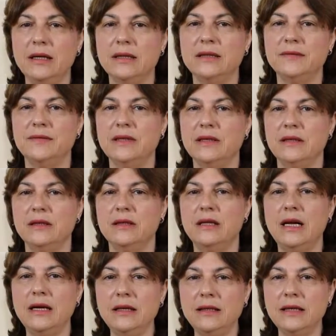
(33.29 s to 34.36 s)
it's very
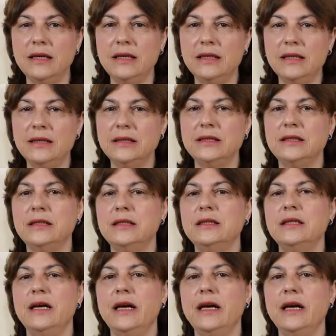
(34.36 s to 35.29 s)
light, and it's